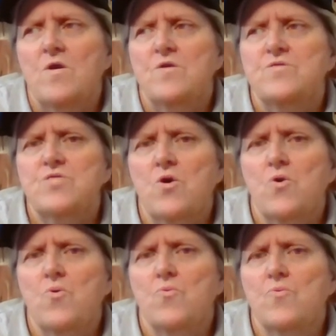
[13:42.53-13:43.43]

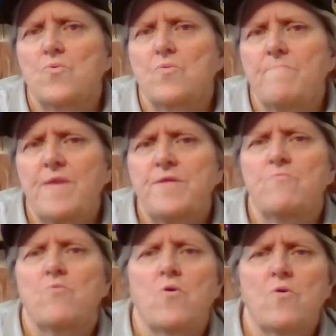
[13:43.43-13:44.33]
so many
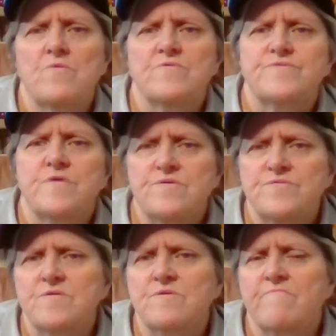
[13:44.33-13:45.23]
roles that a
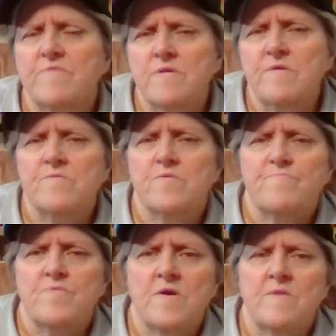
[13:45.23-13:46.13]
significant other could
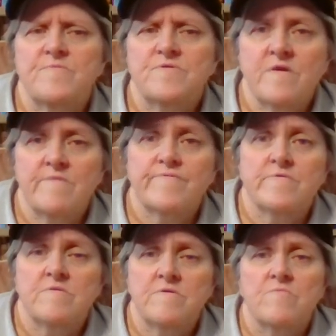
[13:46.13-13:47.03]
play, but
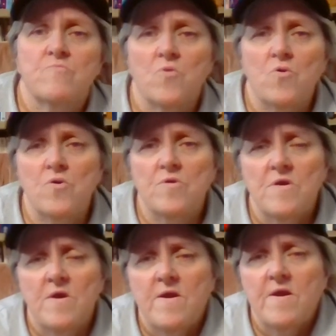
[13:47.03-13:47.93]
definitely the role
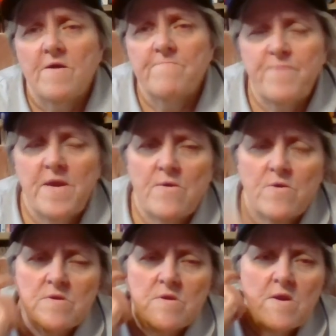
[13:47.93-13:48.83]
of
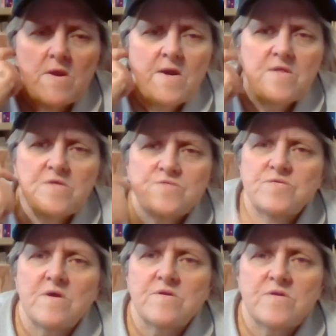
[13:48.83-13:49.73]
parent. And it's
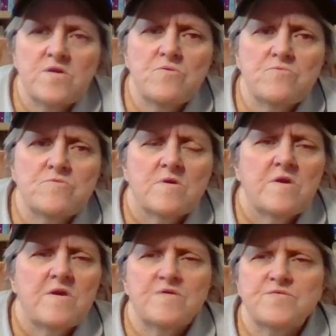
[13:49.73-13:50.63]
not cute,
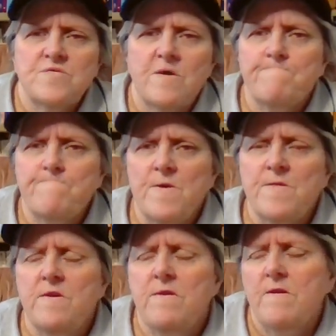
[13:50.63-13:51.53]
it's not
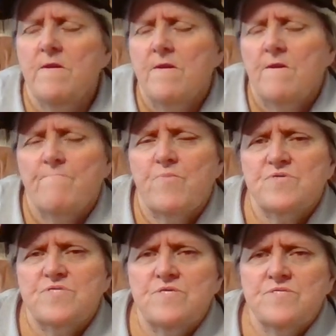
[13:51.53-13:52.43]
funny.
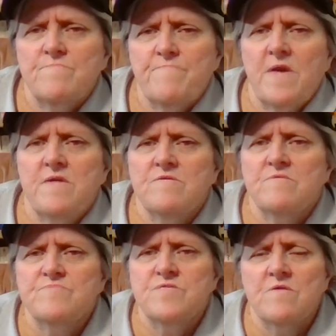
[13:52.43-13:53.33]
Person is abandoning
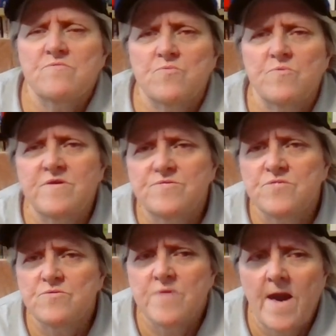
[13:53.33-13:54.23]
themselves. Will they
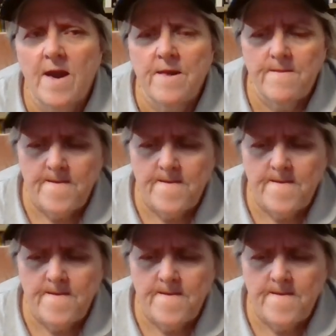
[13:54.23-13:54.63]
do that?